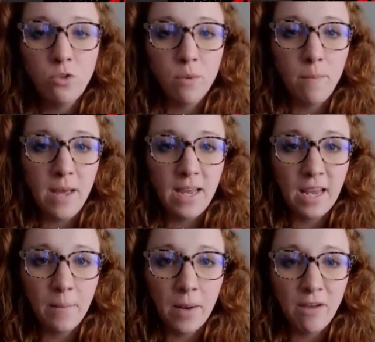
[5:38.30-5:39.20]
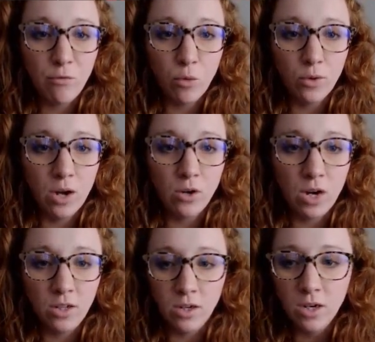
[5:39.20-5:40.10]
to make it my foreground
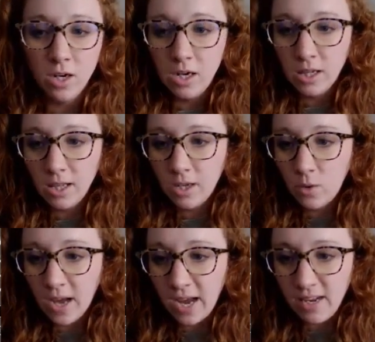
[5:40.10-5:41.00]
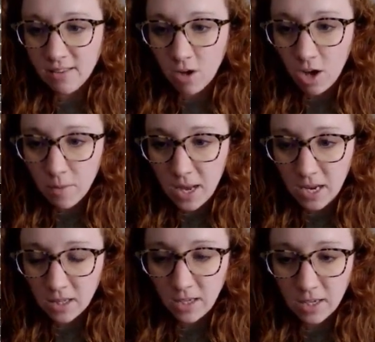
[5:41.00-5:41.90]
color. Click OK, and it's
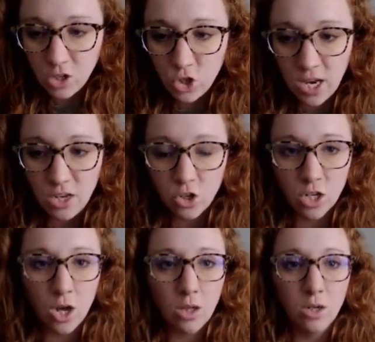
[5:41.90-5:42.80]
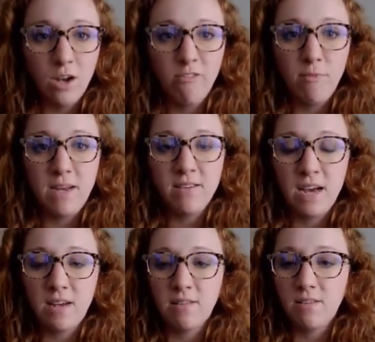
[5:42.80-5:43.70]
automatically going to change the color of my
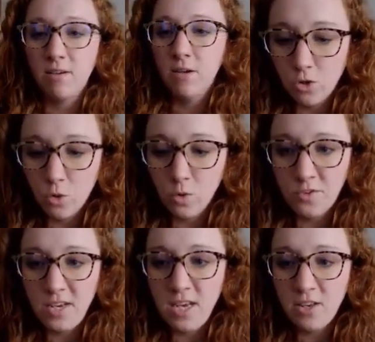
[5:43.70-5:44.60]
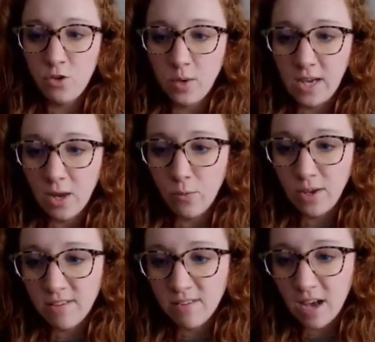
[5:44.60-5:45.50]
text. Control T to again
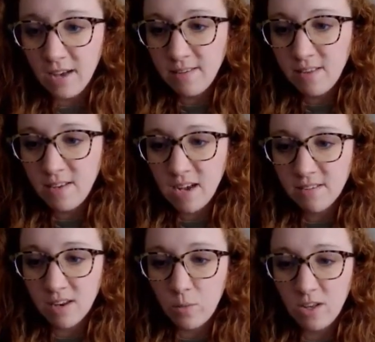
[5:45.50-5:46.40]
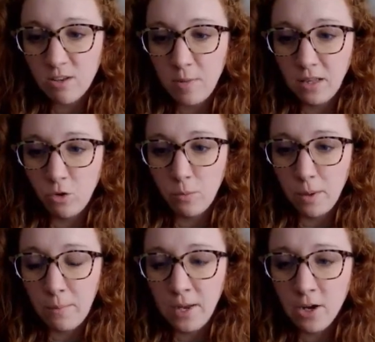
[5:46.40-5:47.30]
resize the text. I want it to be a little
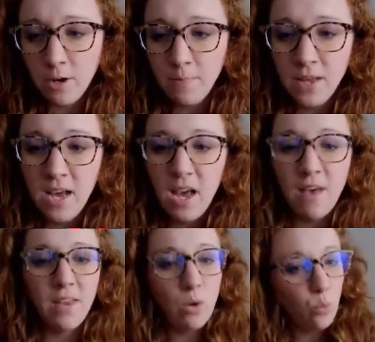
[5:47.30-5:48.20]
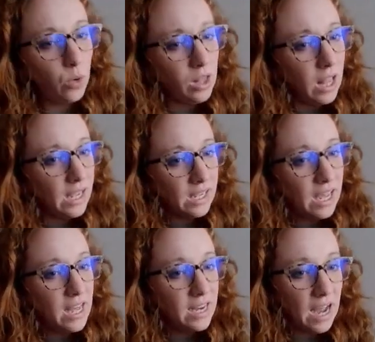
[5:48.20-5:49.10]
bit bigger. And then I would like
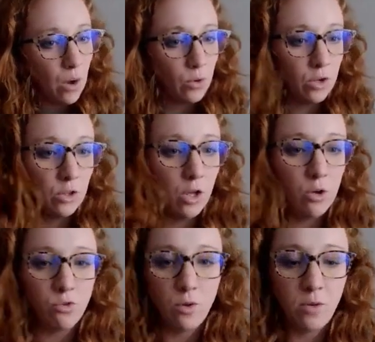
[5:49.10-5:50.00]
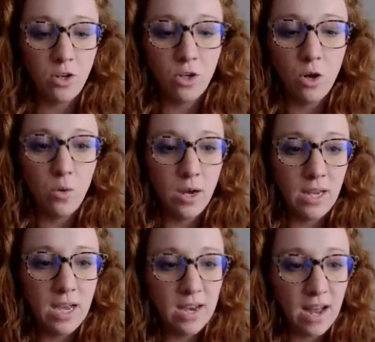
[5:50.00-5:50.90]
again an outer glow. So I'm going to go
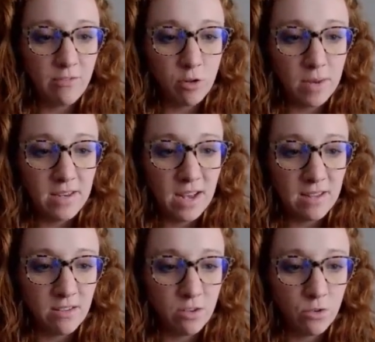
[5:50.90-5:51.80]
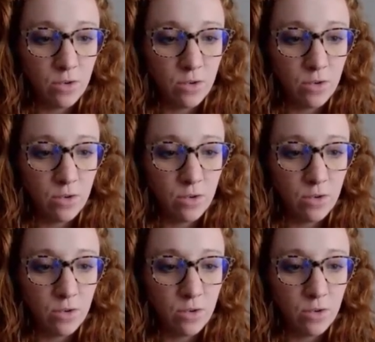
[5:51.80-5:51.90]
again after my text is